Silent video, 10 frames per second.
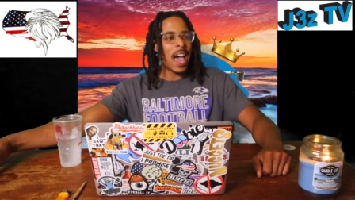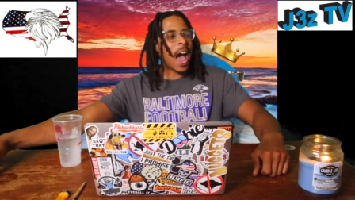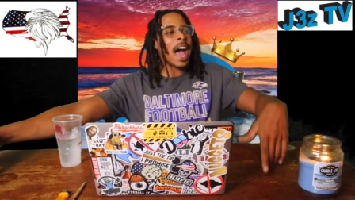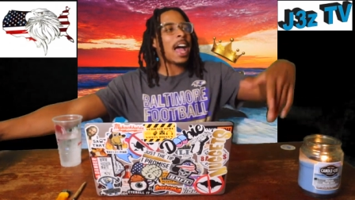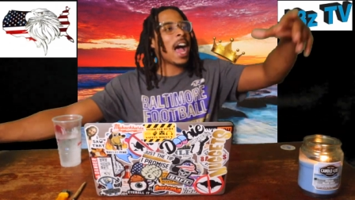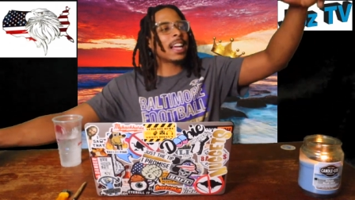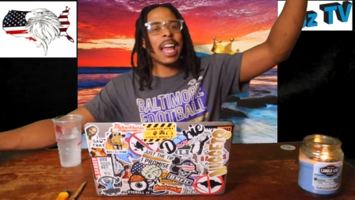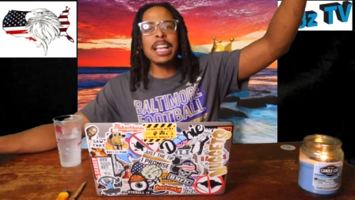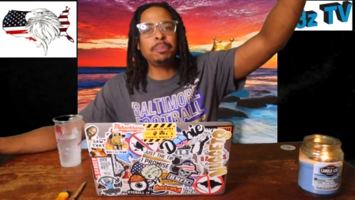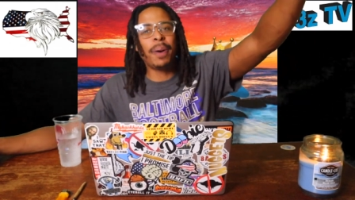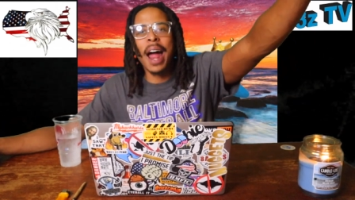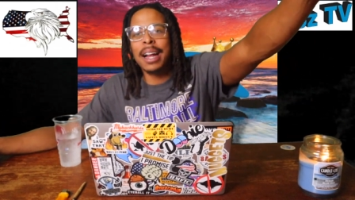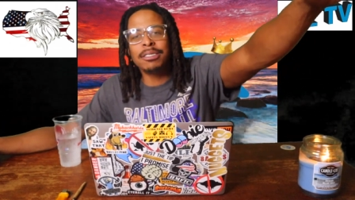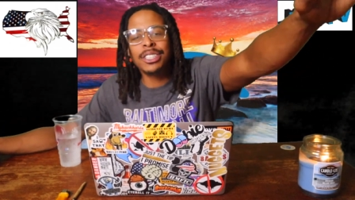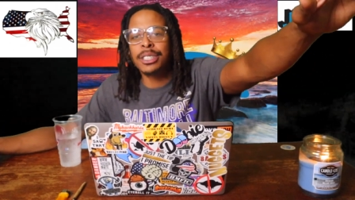I, I,
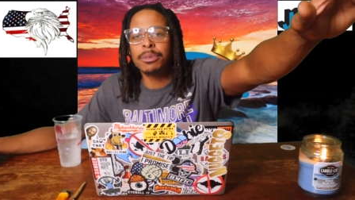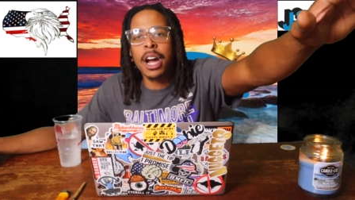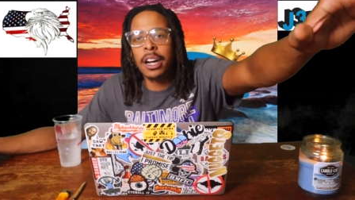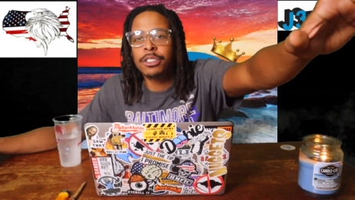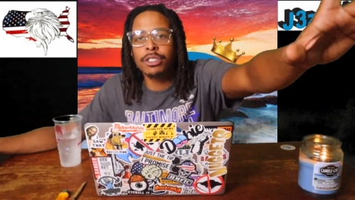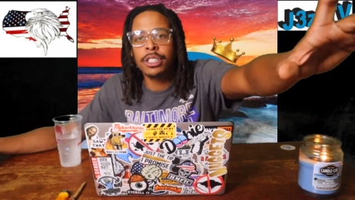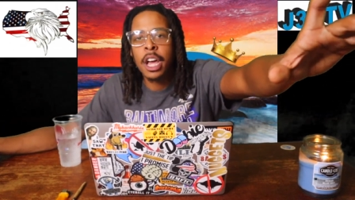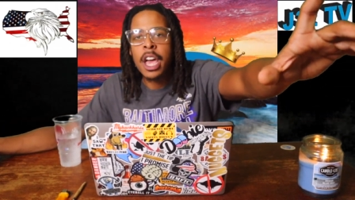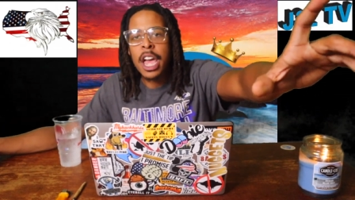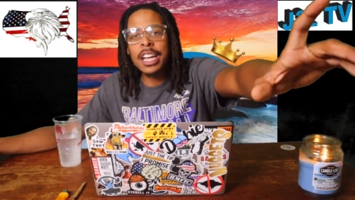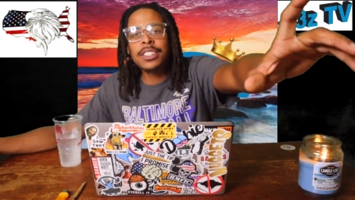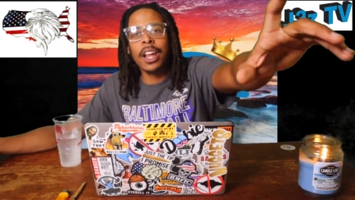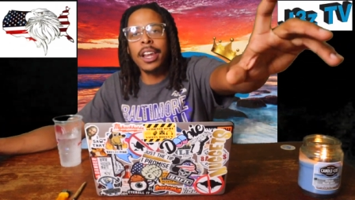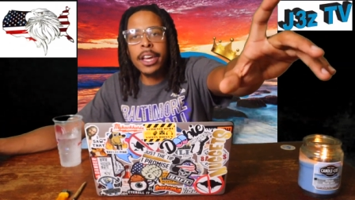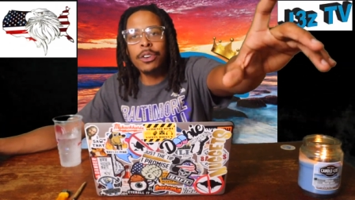probably some countries it's
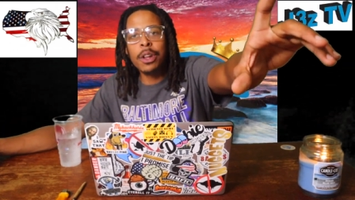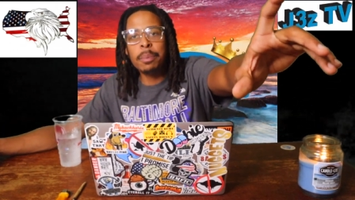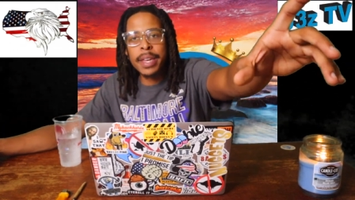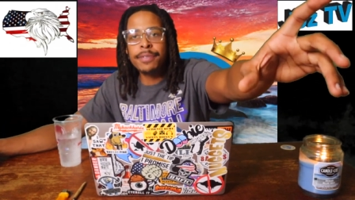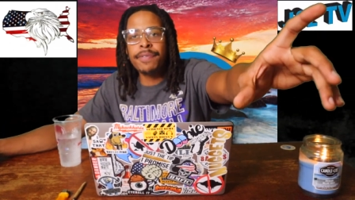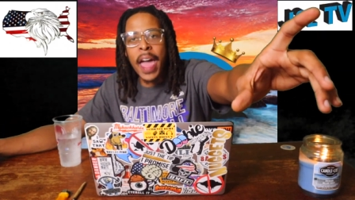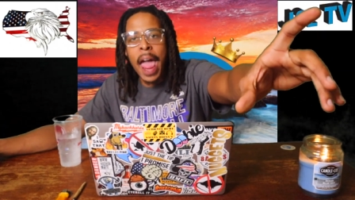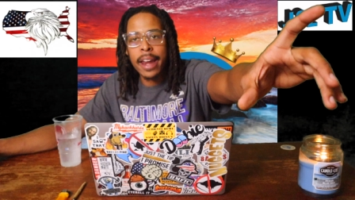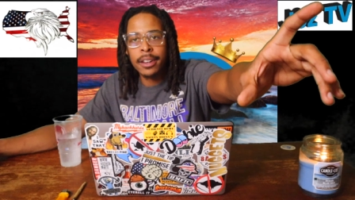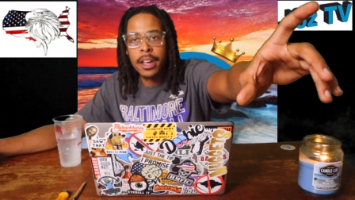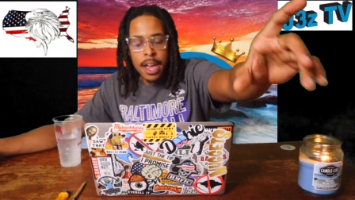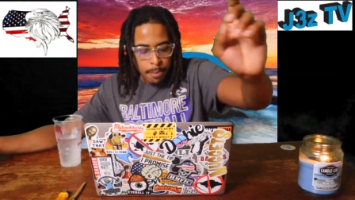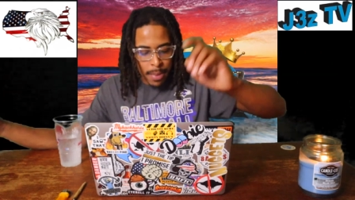illegal to be fat.